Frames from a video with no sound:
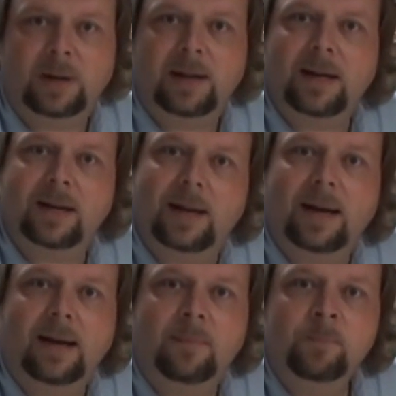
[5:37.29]
But I had a
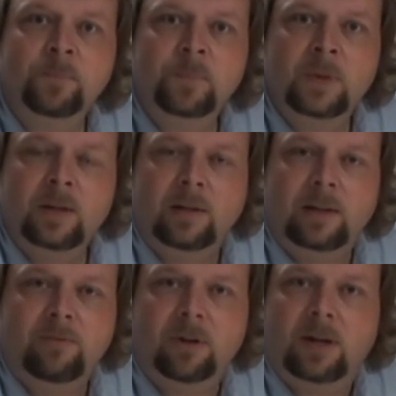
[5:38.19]
guy
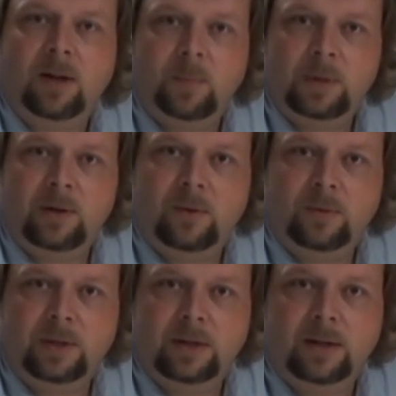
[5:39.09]
leave a comment
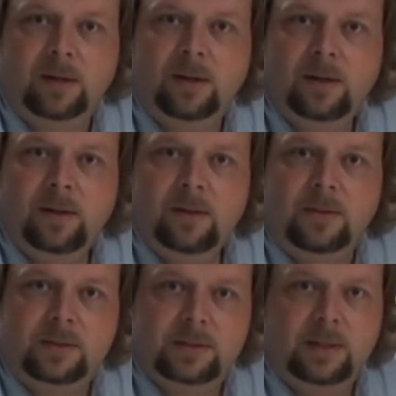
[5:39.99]
on there
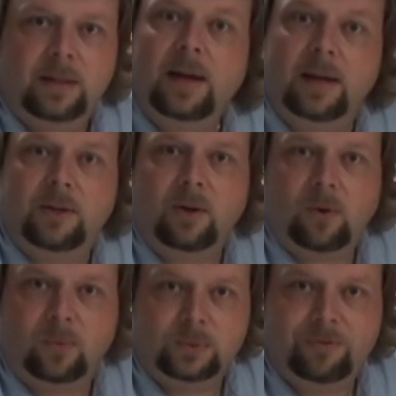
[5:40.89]
that said that
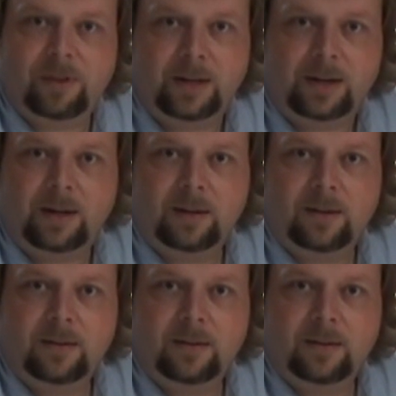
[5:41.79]
guitar was fake.